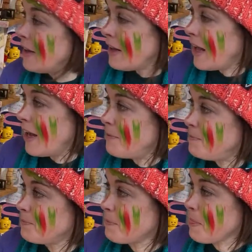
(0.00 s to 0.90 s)

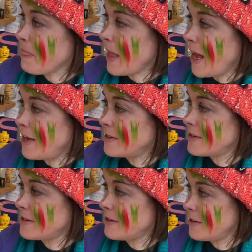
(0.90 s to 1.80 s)
And
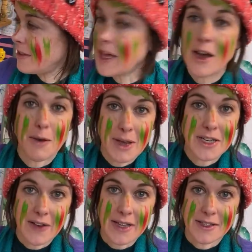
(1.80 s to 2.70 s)
they are made
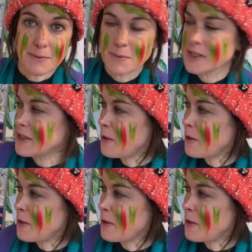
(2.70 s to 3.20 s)
of atoms.